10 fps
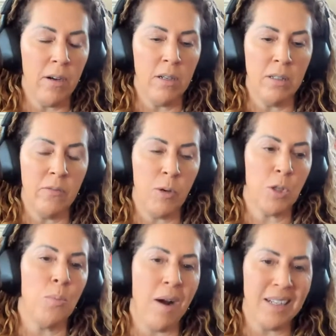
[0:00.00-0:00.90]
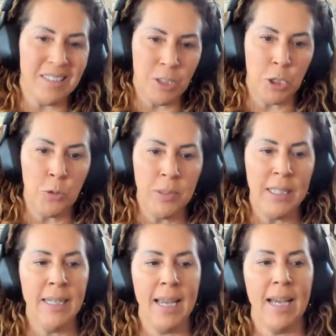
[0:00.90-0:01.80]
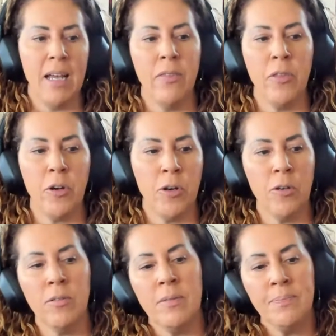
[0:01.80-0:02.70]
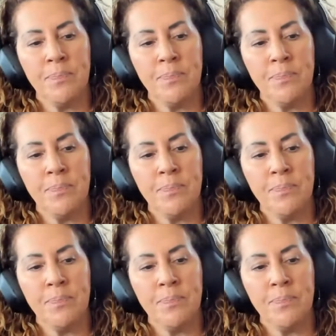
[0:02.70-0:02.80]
of what their body's doing and they're